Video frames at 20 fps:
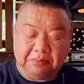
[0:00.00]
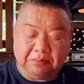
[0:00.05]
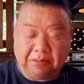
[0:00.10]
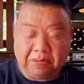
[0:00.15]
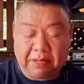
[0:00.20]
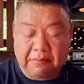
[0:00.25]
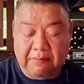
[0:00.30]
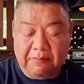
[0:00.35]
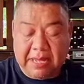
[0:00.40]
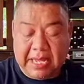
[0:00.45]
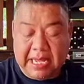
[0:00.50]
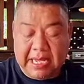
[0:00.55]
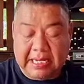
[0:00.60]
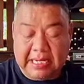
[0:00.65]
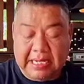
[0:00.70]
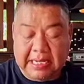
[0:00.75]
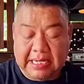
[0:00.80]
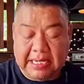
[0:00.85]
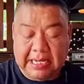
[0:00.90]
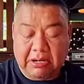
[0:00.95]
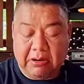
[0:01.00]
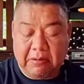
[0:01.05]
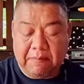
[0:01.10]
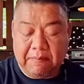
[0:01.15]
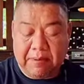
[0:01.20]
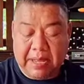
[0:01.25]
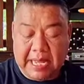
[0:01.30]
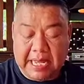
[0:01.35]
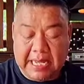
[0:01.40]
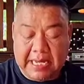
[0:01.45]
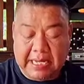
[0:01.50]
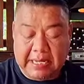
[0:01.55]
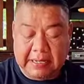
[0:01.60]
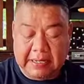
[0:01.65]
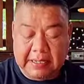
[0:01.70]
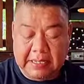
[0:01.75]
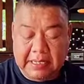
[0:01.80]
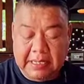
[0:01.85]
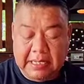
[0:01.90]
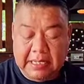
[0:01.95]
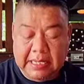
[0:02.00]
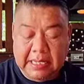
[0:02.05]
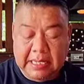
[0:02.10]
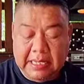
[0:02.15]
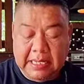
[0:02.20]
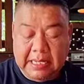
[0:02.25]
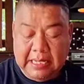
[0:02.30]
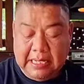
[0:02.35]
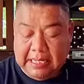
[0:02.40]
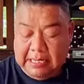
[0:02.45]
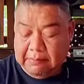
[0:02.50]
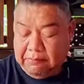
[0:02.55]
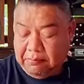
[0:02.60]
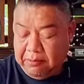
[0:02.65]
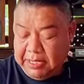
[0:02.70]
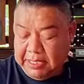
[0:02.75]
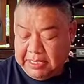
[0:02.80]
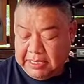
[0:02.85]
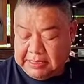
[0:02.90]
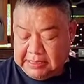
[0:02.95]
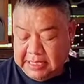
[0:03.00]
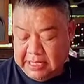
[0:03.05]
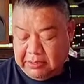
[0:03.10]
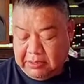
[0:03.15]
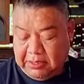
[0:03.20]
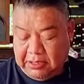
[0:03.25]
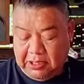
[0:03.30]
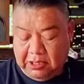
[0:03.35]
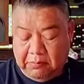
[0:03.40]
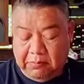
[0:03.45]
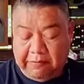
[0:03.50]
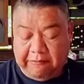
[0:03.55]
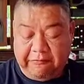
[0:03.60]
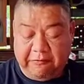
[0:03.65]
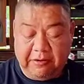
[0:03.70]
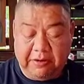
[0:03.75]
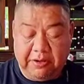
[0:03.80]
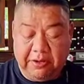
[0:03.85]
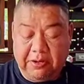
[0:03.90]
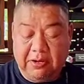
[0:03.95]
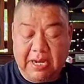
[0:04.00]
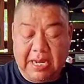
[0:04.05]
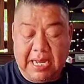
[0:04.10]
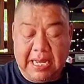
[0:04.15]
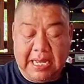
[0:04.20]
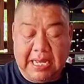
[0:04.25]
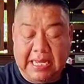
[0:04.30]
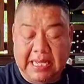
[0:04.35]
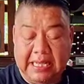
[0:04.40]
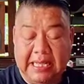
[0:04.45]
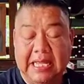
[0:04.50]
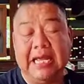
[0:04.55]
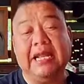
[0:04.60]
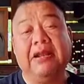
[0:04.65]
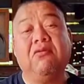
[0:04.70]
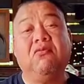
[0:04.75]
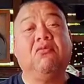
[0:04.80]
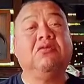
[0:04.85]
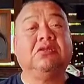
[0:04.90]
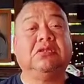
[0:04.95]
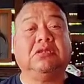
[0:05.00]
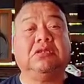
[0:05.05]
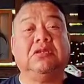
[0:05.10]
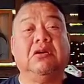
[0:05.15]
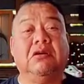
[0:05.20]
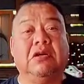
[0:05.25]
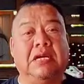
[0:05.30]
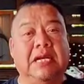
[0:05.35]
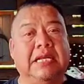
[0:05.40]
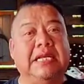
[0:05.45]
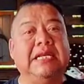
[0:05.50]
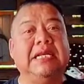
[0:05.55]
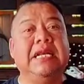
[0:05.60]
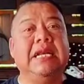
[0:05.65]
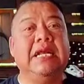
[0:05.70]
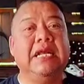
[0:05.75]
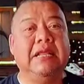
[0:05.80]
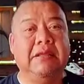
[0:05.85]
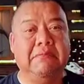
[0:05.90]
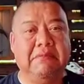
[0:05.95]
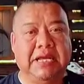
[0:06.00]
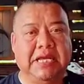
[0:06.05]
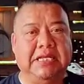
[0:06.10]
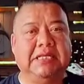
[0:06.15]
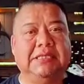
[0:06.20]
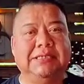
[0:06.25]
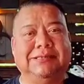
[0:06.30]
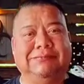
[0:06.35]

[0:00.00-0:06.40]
We'll come back and get our bag and break this down a little bit further, and then we'll start cutting the meat.